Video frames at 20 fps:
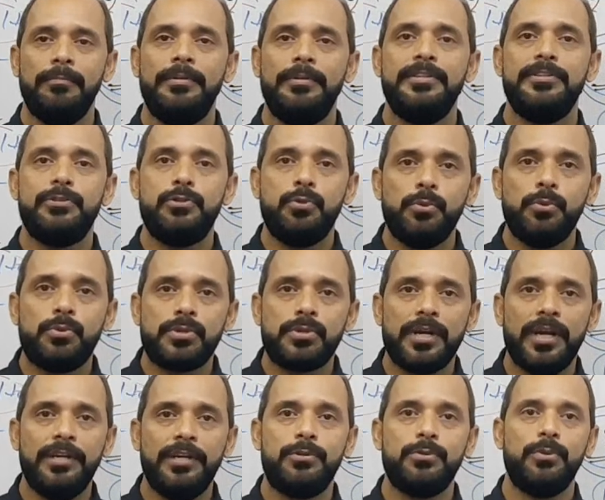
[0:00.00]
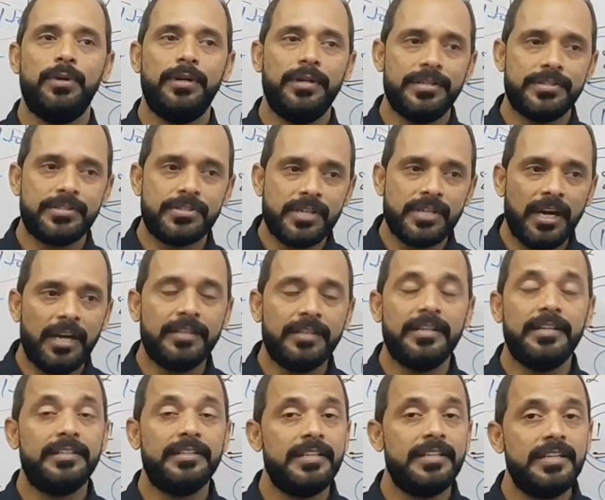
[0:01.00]
please do try to understand
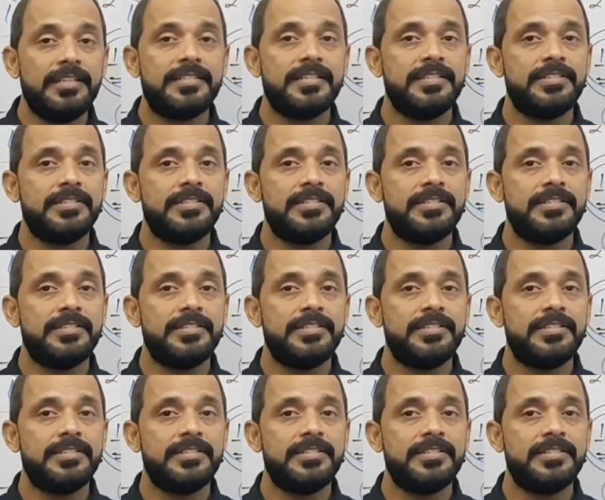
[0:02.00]
that these